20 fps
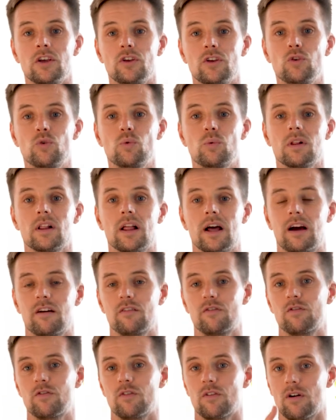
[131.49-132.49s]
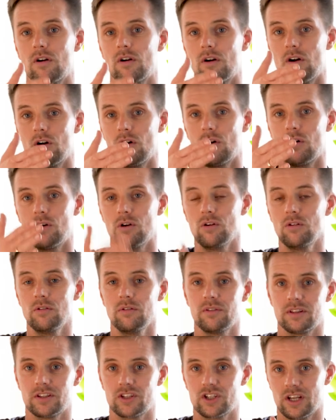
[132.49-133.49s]
you will have
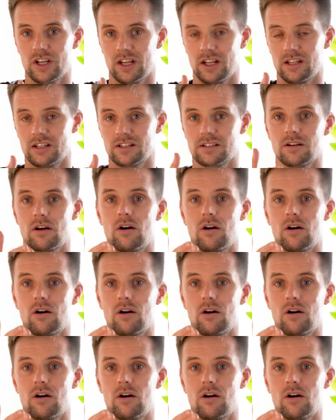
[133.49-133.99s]
all the changes